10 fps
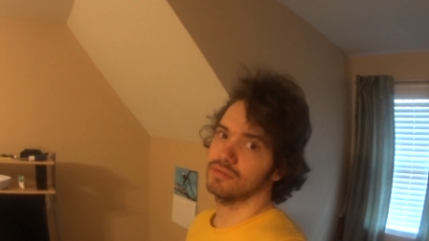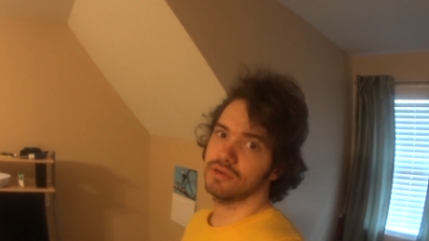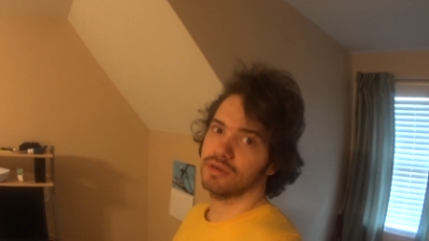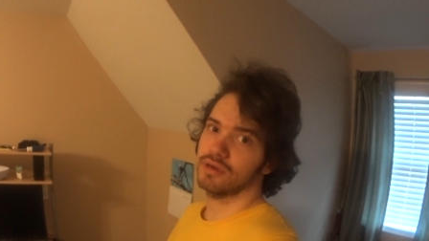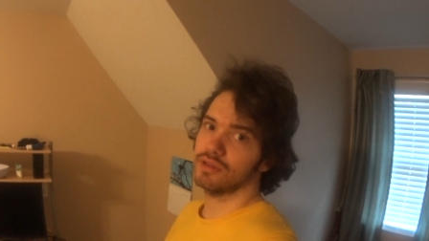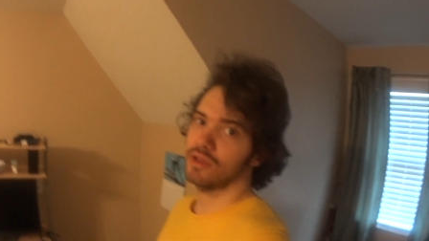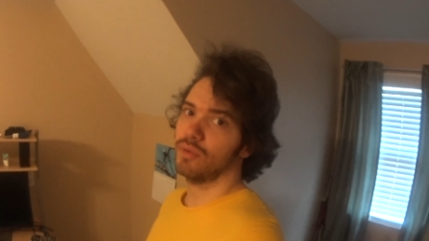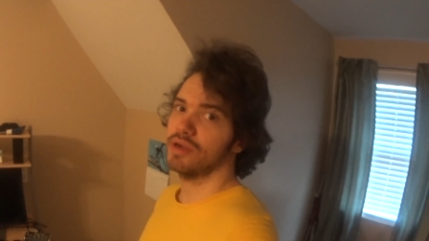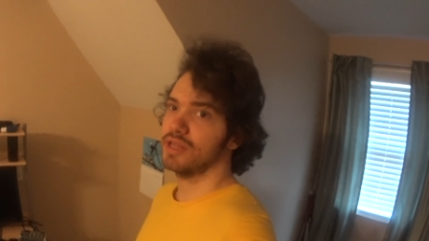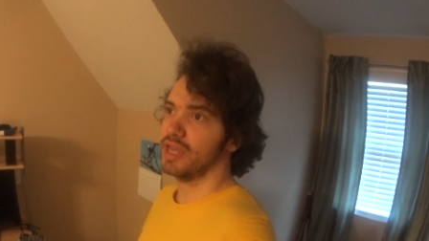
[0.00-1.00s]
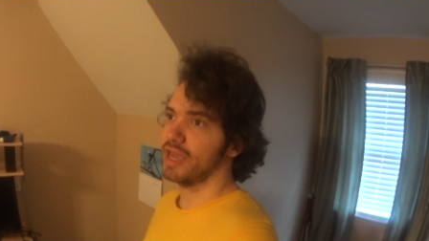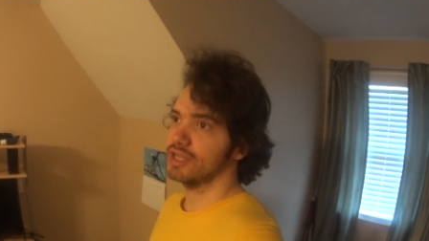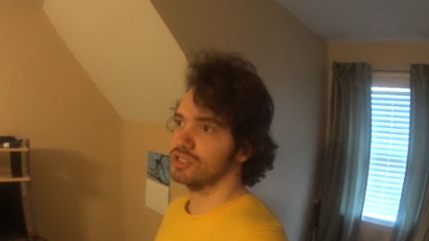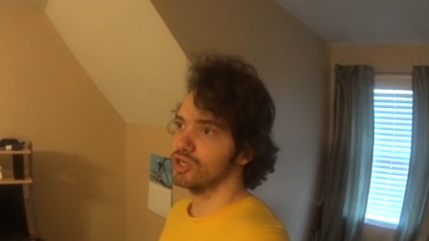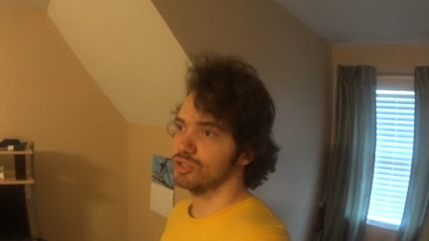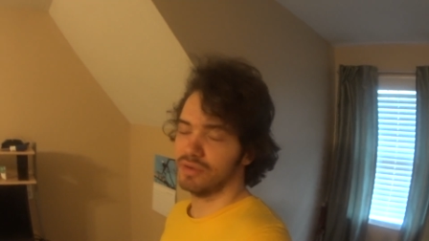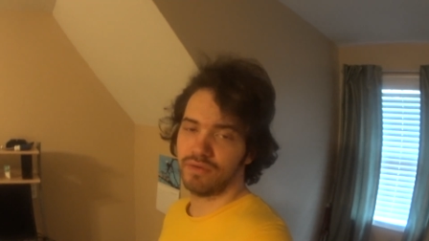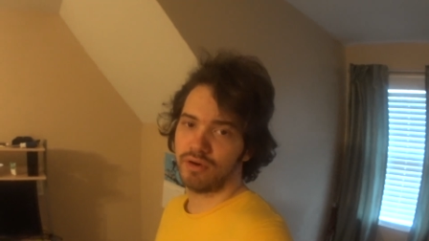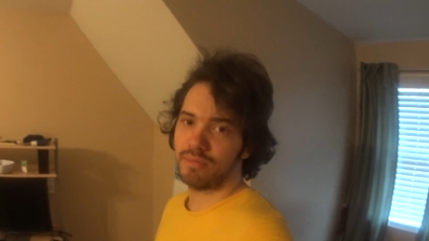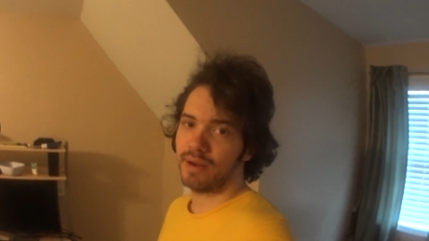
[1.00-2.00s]
because otherwise they can't charge me
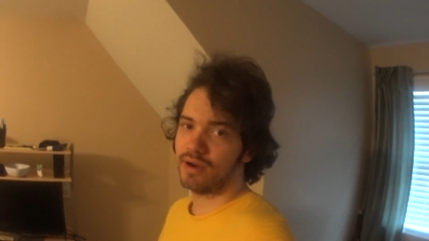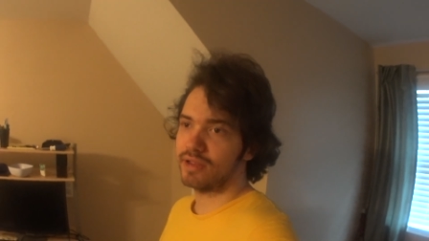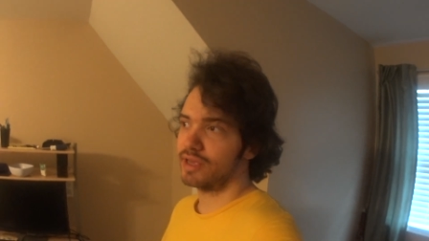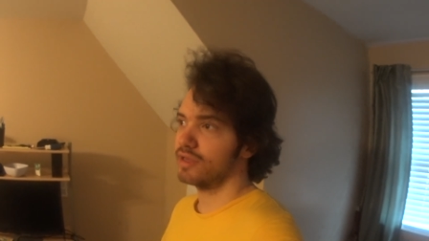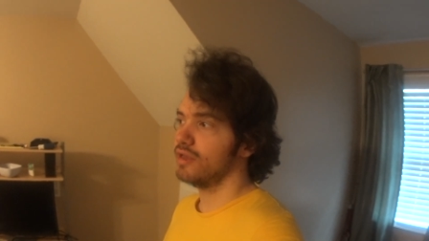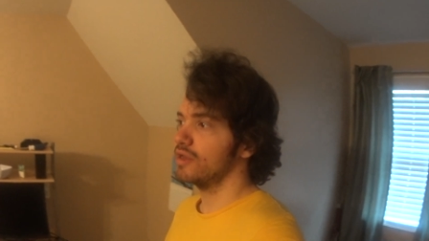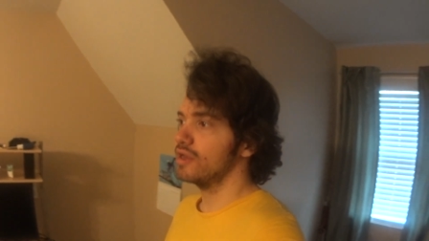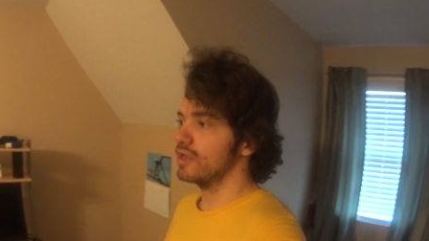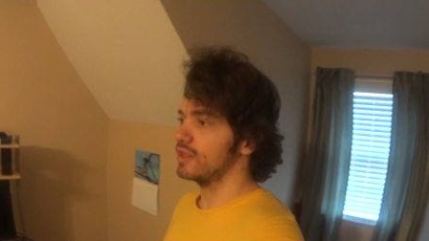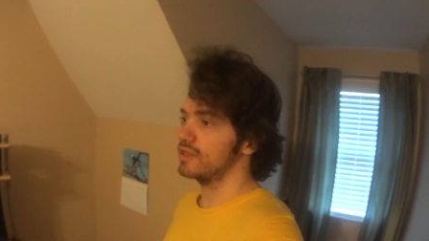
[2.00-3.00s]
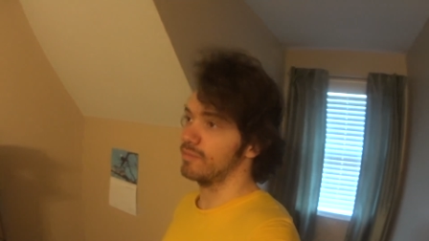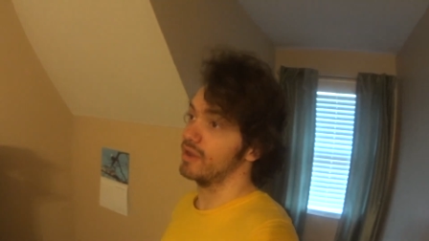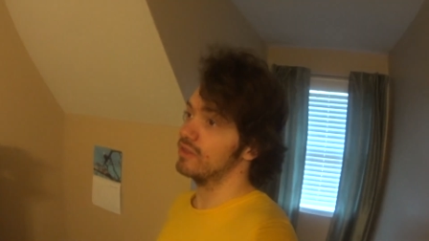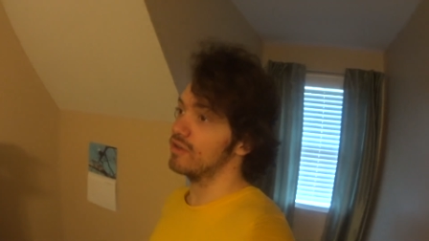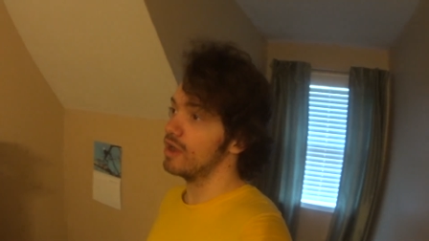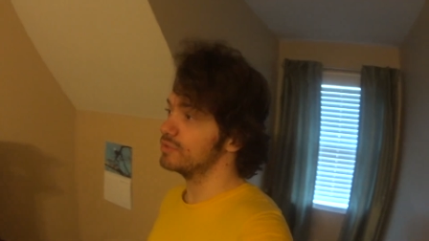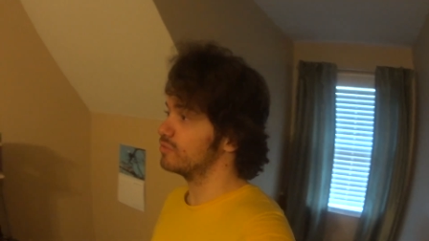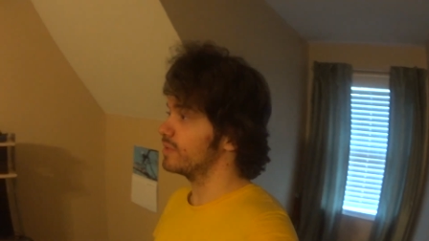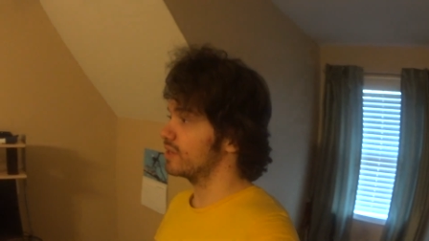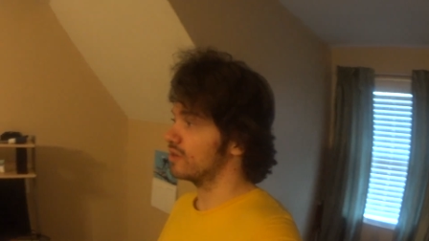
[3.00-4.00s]
for it apparently. And they said my other option
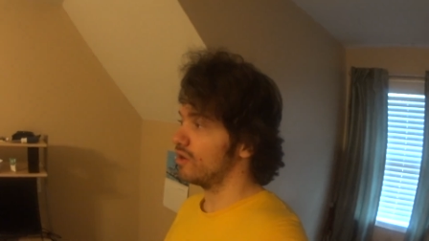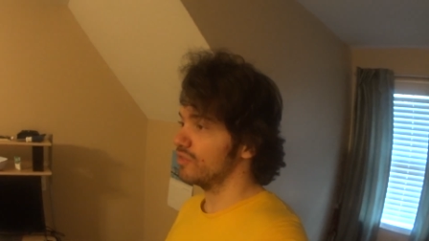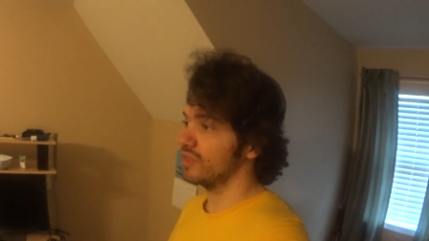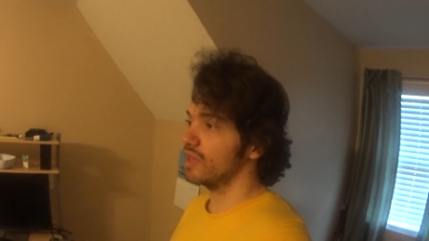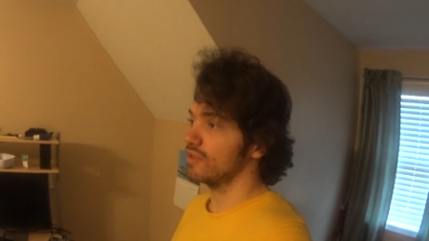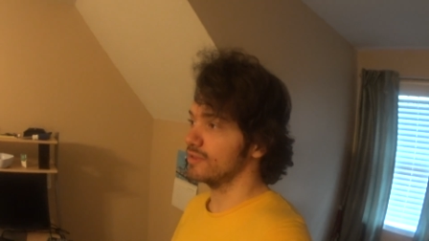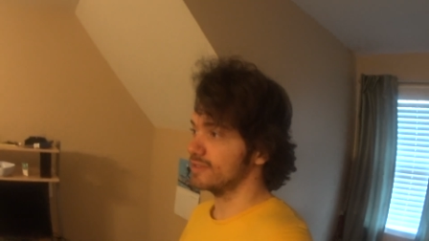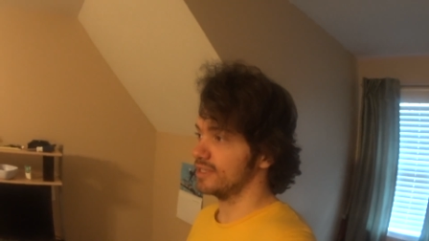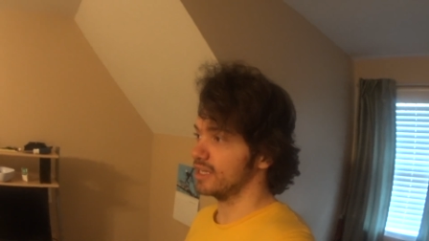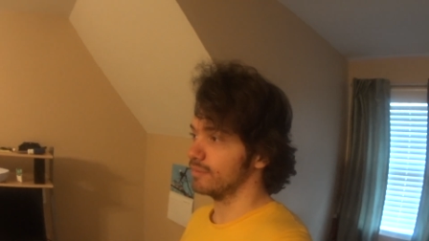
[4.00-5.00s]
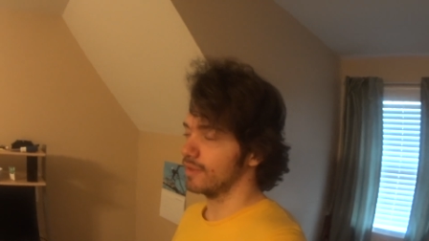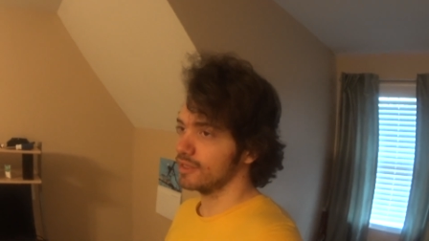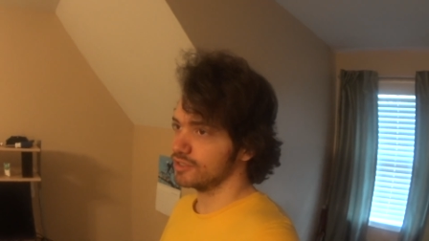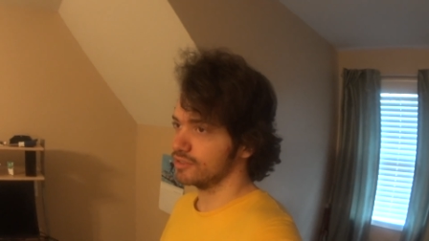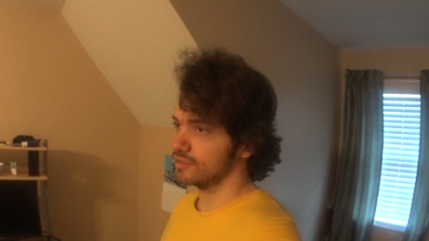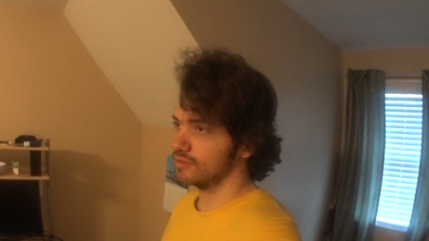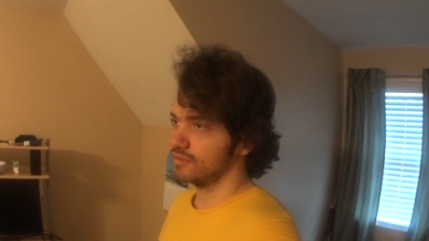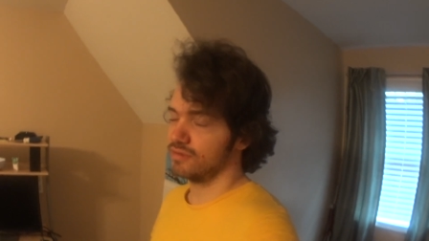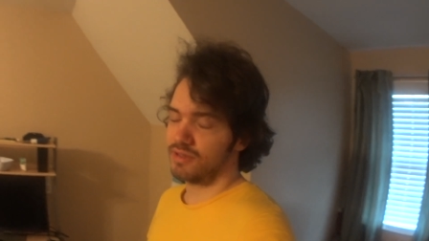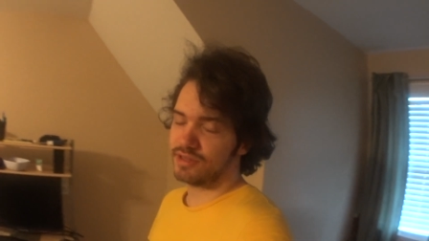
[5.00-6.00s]
would be to call the Netherlands team, and that's
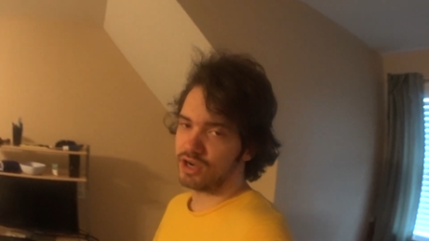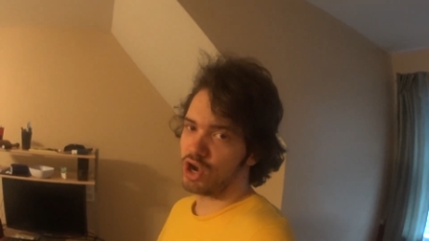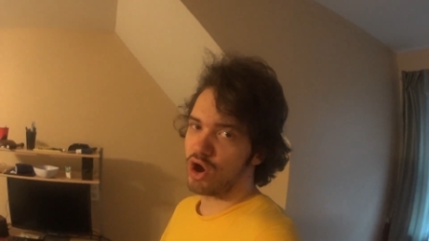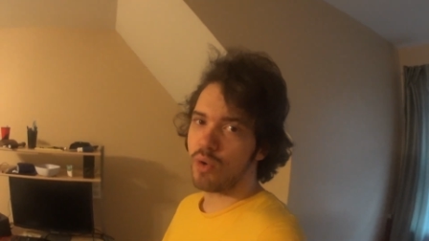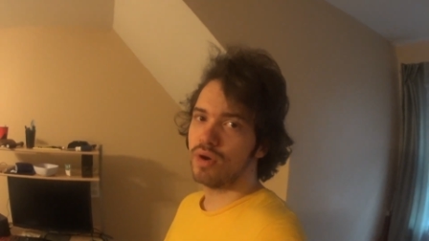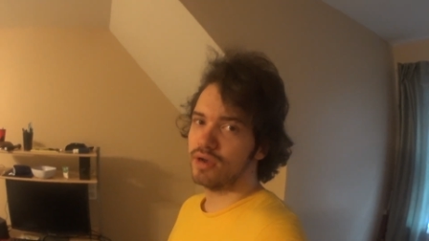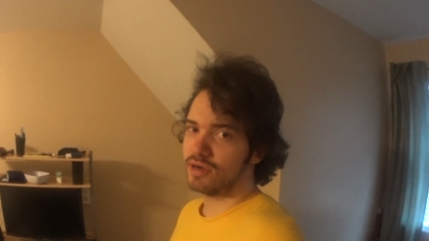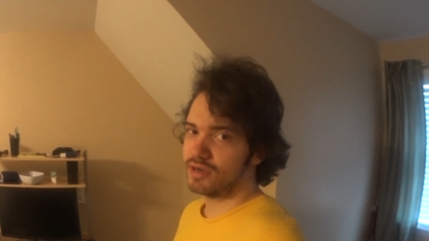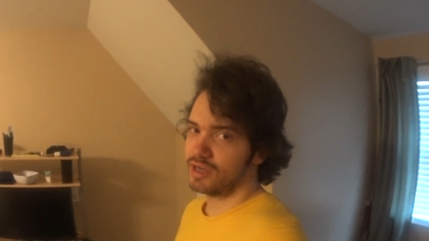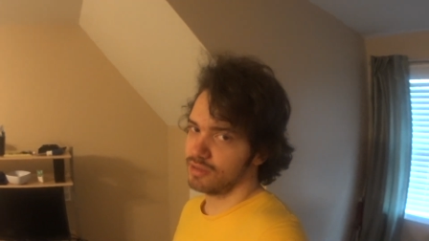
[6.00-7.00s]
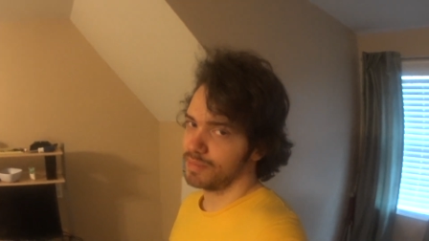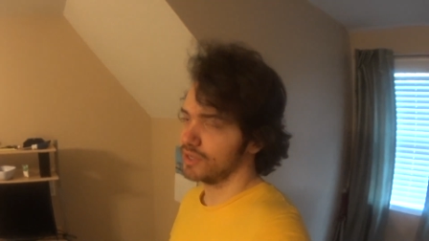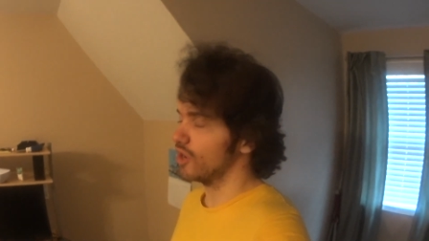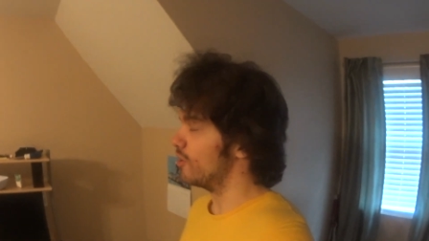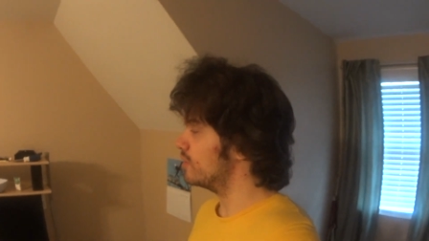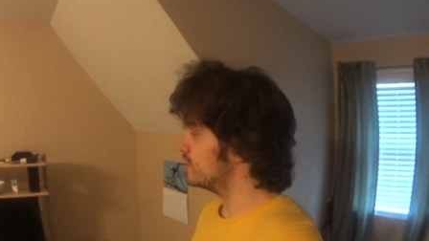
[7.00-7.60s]
a no. That's a big no.